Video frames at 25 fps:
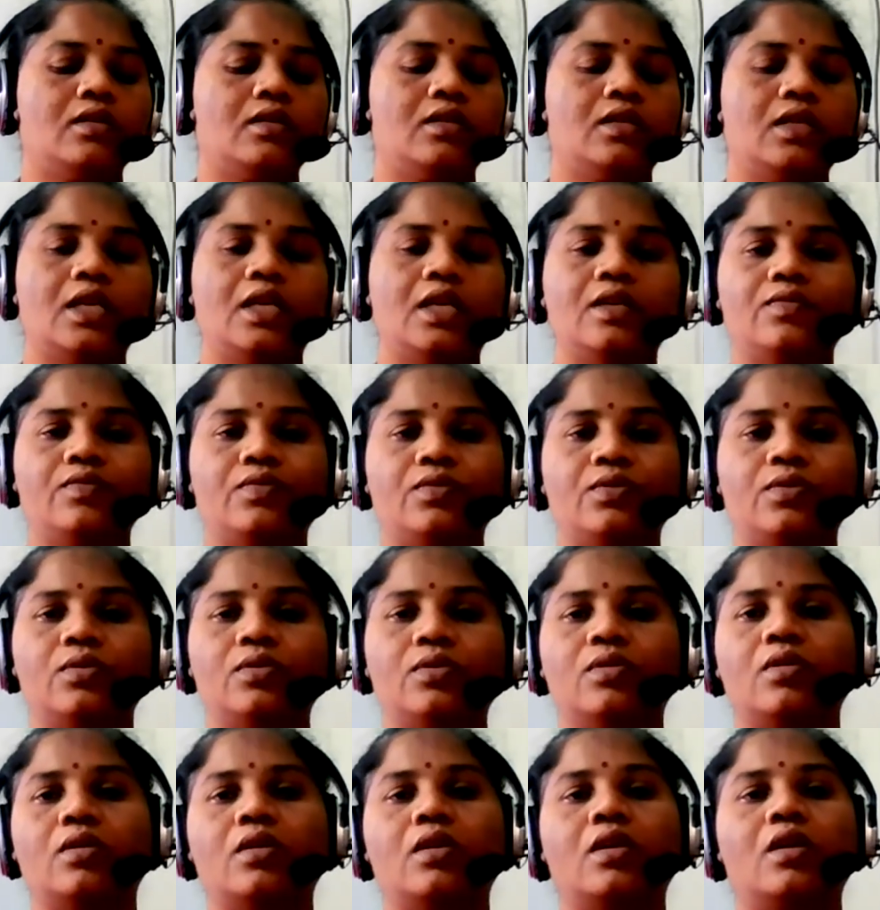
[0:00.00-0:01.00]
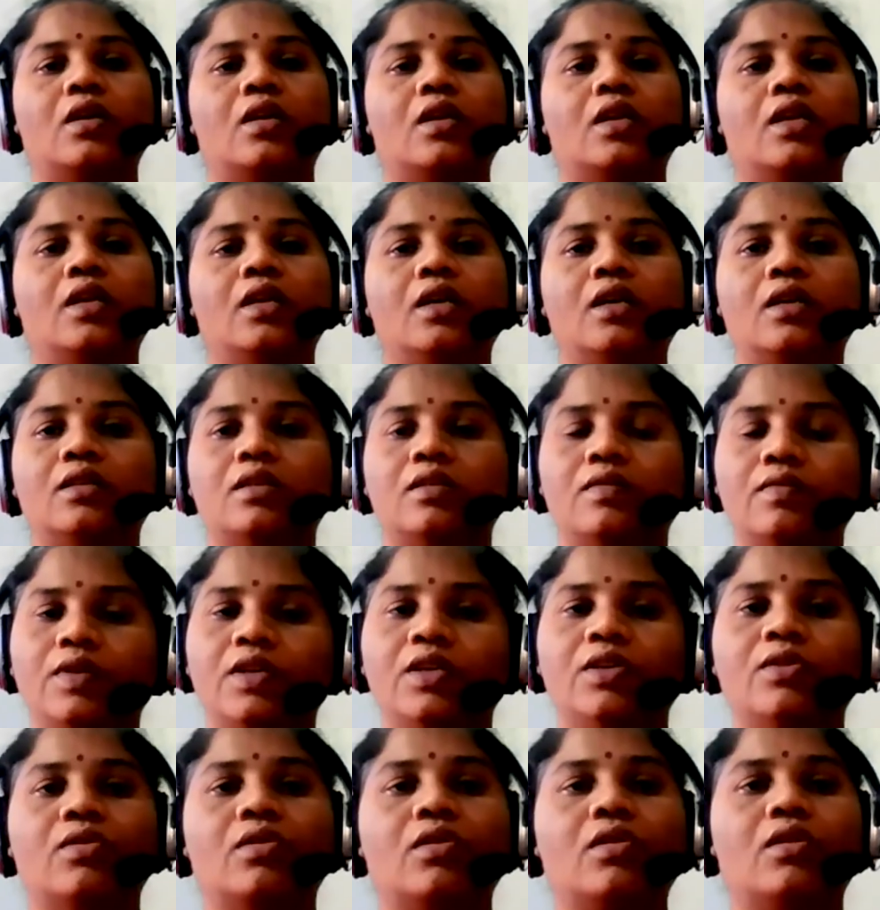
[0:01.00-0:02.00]
telephone or any other
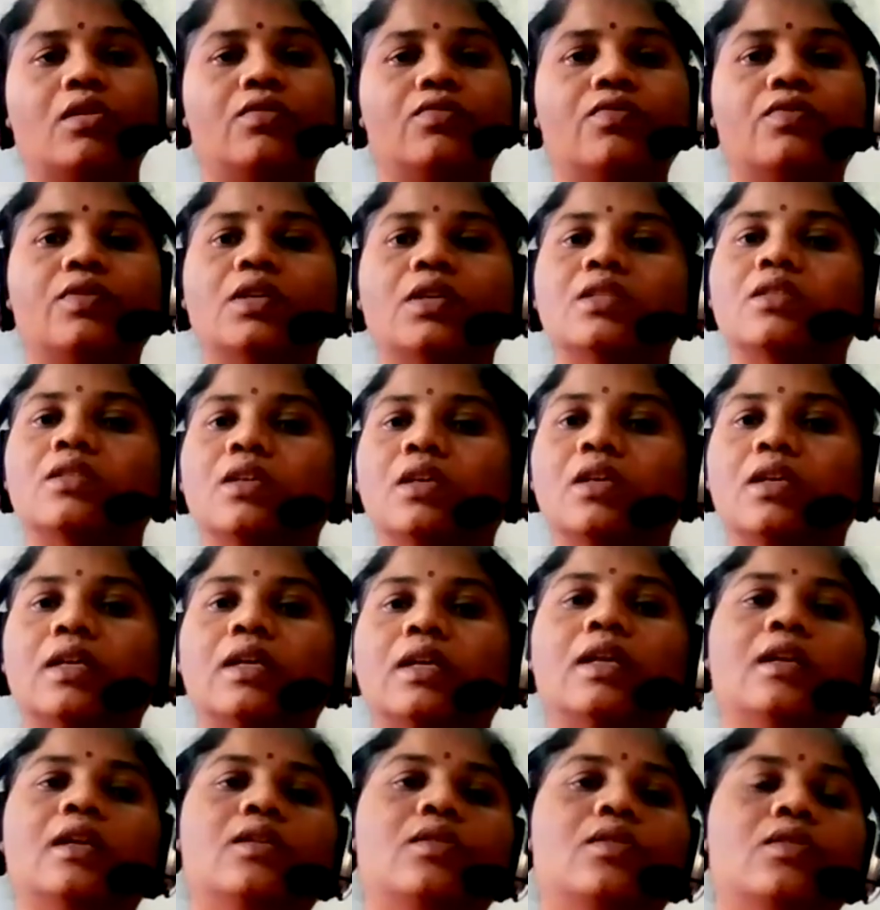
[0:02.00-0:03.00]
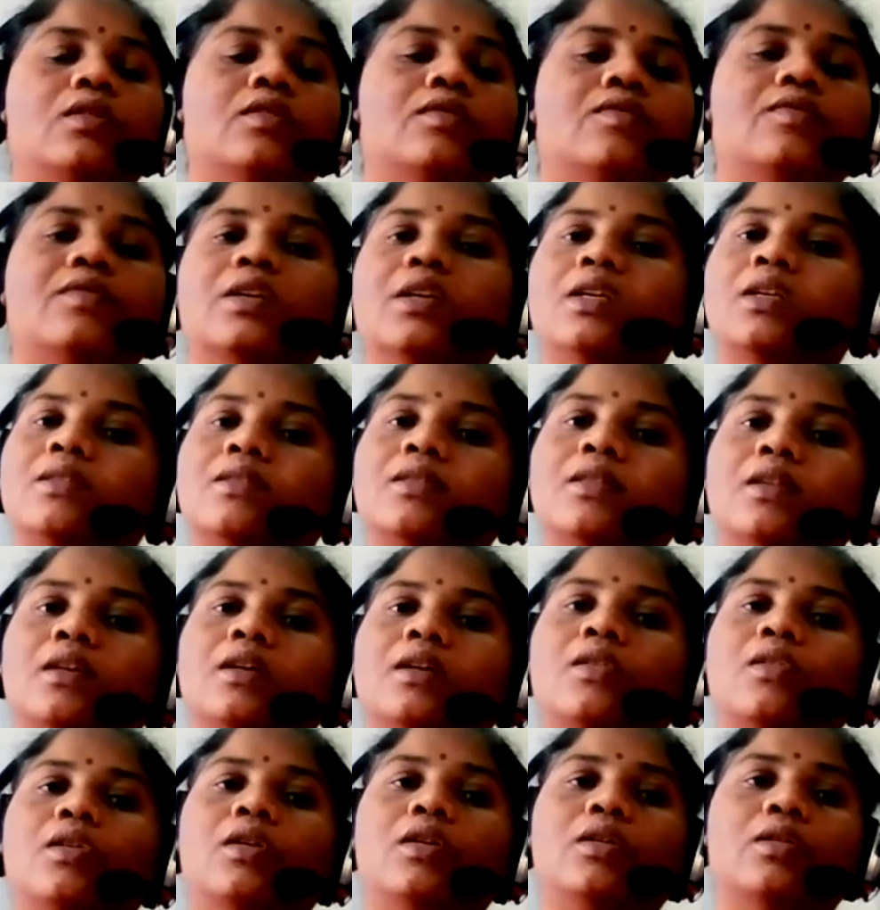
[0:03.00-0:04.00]
video conferencing, teleconferencing,
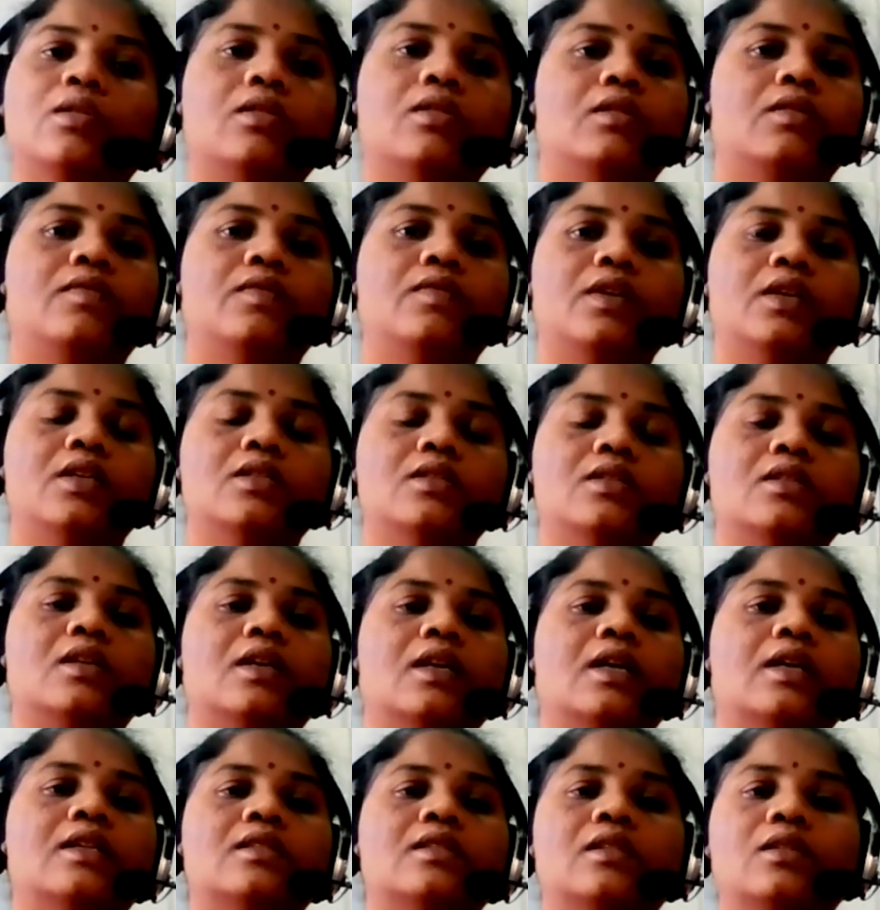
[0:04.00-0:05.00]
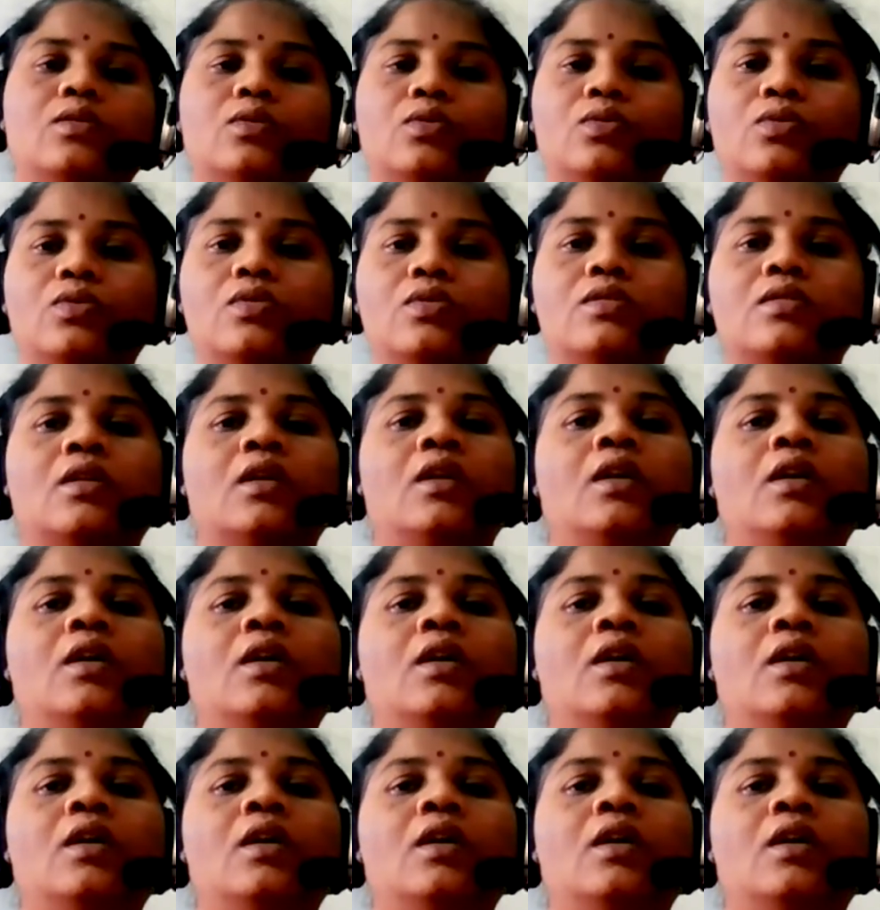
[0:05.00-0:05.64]
audio conferencing as the tools